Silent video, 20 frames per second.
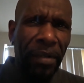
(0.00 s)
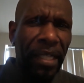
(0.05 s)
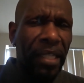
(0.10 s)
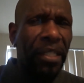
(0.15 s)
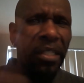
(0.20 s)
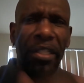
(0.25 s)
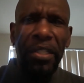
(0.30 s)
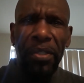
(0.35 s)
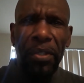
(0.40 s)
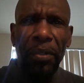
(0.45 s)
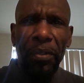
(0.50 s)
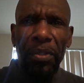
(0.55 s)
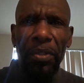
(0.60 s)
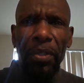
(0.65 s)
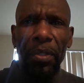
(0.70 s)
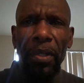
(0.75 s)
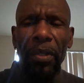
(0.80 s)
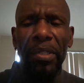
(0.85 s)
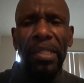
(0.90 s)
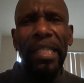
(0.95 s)
she's gone
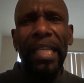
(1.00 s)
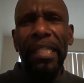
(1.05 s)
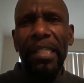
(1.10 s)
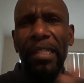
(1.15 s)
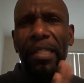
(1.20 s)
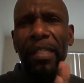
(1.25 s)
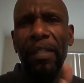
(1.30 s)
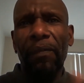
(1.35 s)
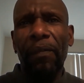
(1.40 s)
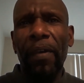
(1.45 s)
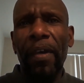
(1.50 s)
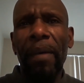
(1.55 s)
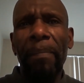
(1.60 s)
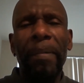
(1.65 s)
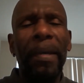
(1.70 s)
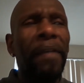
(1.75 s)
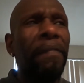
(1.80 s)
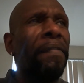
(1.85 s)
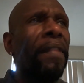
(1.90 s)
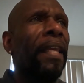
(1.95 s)
to Los Angeles for her
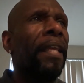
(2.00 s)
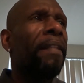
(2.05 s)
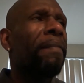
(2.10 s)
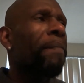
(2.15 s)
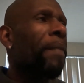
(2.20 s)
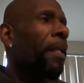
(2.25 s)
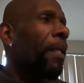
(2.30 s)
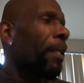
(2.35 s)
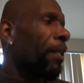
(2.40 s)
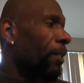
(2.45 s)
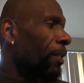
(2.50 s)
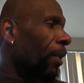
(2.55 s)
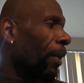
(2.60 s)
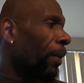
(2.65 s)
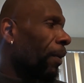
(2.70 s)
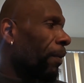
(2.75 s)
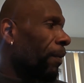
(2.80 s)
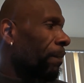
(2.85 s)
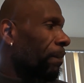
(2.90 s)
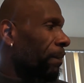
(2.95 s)
birthday.
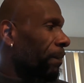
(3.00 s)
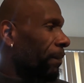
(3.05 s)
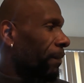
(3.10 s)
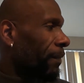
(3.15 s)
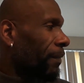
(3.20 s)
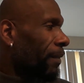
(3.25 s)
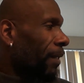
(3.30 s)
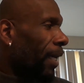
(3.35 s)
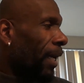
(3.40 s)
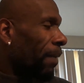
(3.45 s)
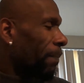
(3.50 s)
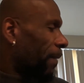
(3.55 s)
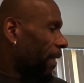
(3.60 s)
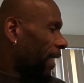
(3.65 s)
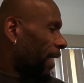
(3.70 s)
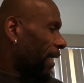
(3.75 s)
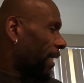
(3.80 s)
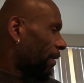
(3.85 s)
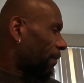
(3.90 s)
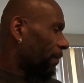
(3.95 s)
So I'm
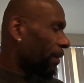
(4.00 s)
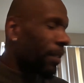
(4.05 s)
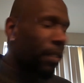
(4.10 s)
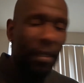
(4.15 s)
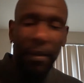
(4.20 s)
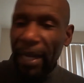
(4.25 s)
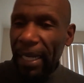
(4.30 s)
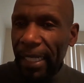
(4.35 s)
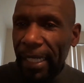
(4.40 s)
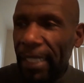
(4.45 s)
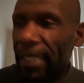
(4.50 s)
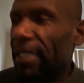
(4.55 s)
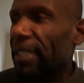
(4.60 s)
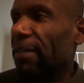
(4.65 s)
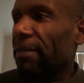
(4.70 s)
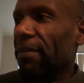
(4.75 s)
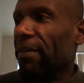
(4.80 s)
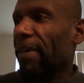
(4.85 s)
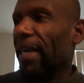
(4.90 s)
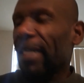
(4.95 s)
here with the
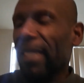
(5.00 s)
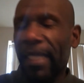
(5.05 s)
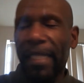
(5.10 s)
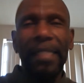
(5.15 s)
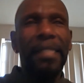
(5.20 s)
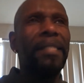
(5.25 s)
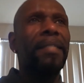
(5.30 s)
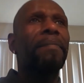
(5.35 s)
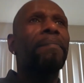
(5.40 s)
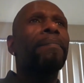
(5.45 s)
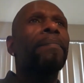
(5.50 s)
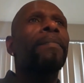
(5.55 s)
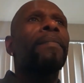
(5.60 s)
grandkids.